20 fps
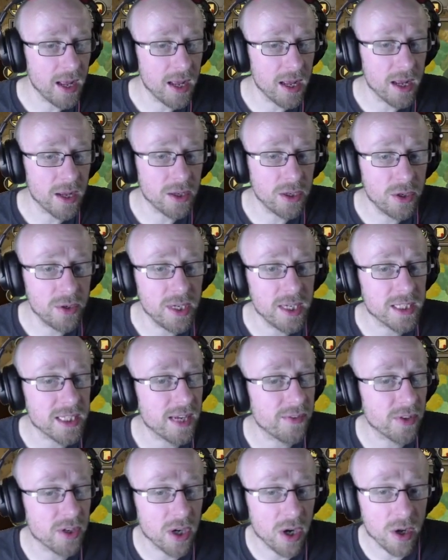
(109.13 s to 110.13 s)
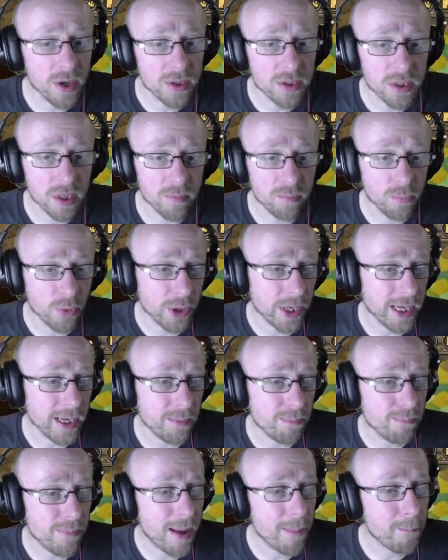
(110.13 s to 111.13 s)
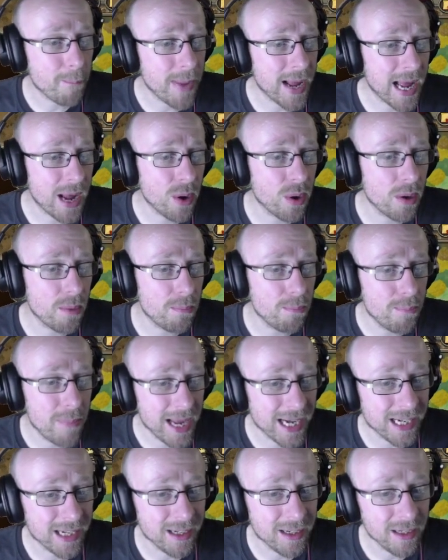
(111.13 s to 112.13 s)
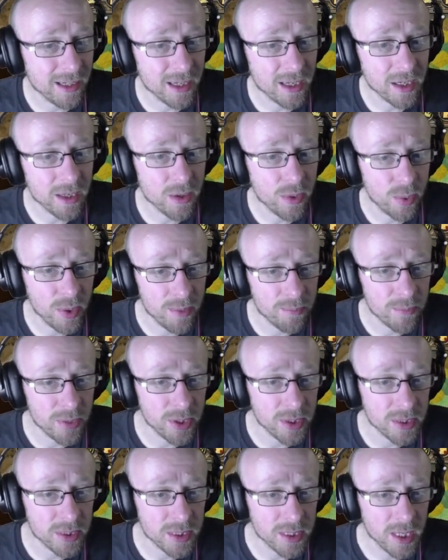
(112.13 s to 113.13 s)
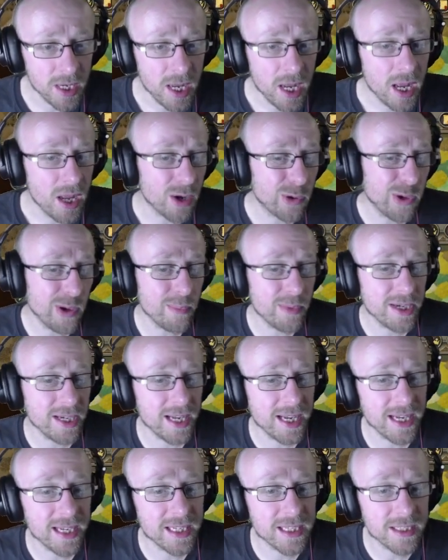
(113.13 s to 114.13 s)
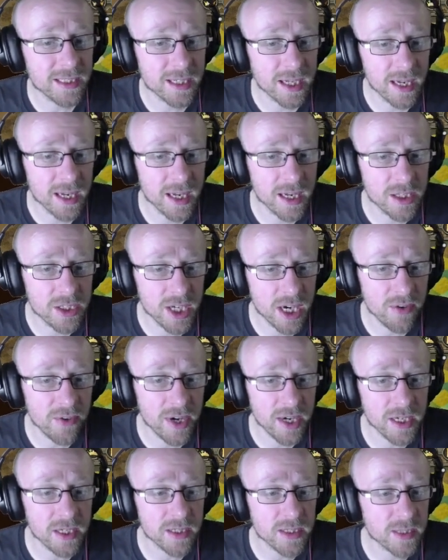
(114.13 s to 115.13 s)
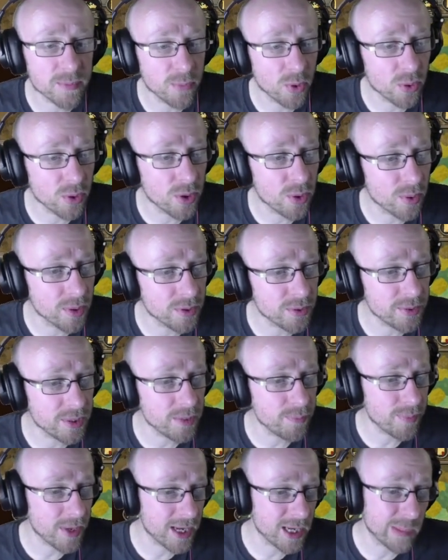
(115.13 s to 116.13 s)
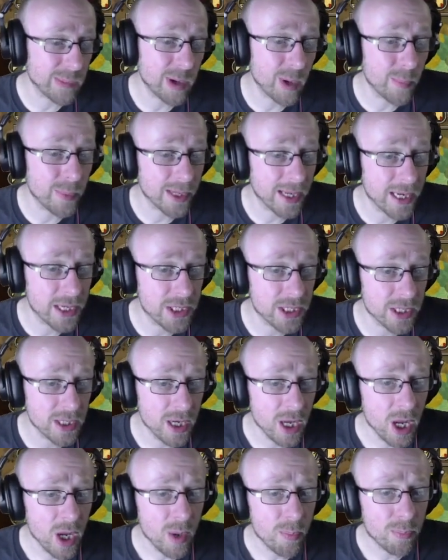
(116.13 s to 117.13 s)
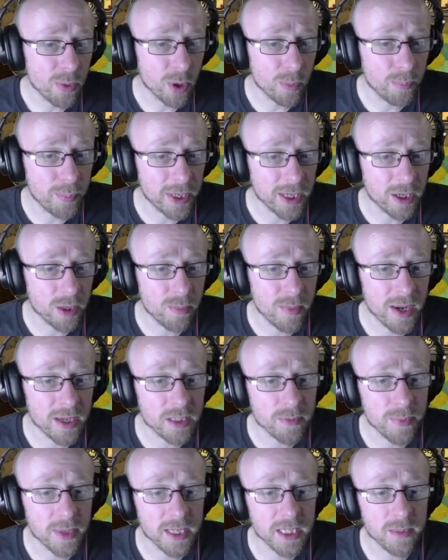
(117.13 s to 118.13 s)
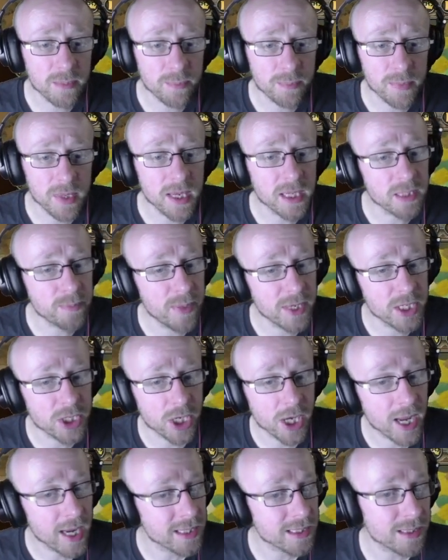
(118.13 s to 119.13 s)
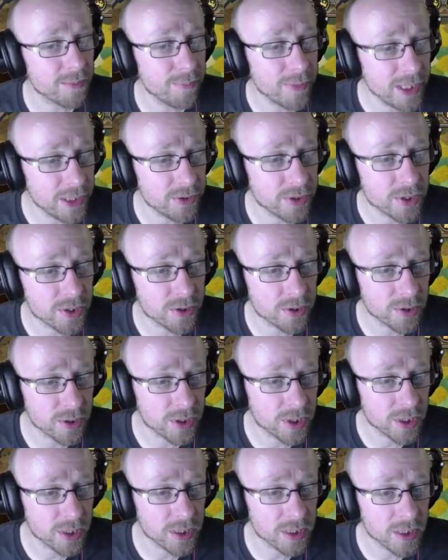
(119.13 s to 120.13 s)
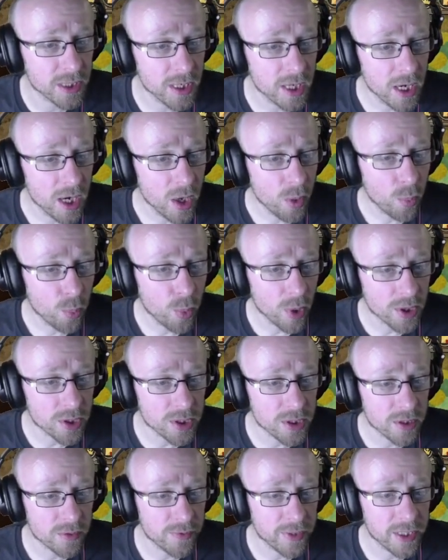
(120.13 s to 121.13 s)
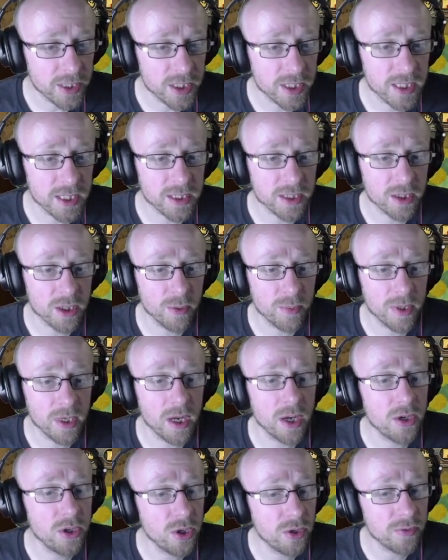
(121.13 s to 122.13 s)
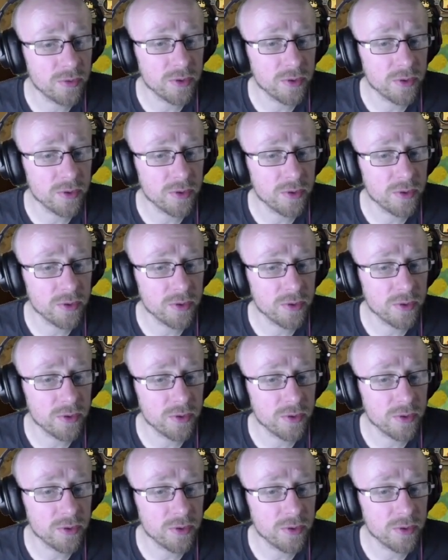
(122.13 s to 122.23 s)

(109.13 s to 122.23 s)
units have a cost of money, manpower, metal, equipment. Equipment is generated in small quantities by your population, but bigger amounts by specialized military structures. Once the region has accumulated enough